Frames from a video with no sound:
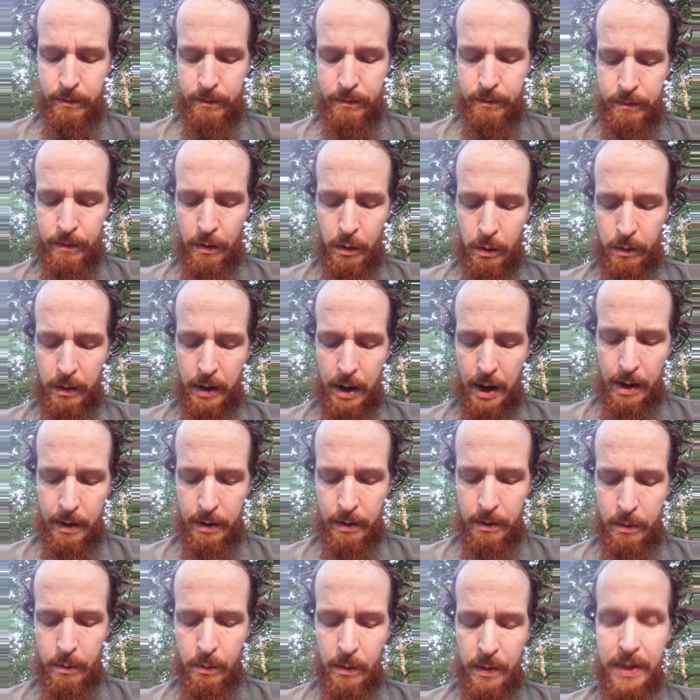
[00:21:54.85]
folk
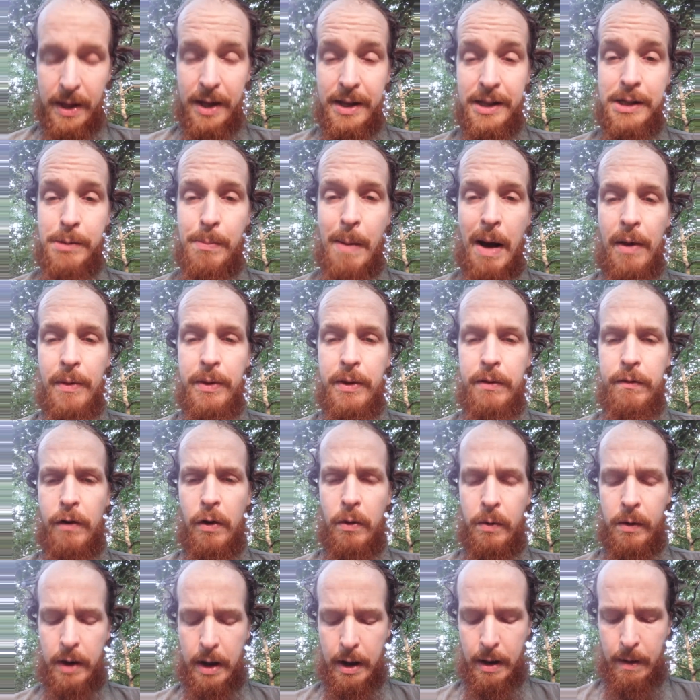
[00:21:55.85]

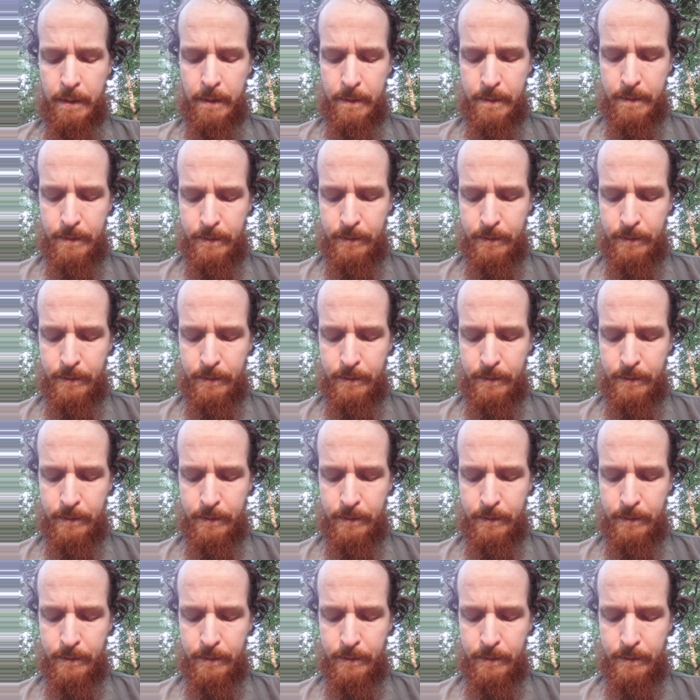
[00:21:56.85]
now.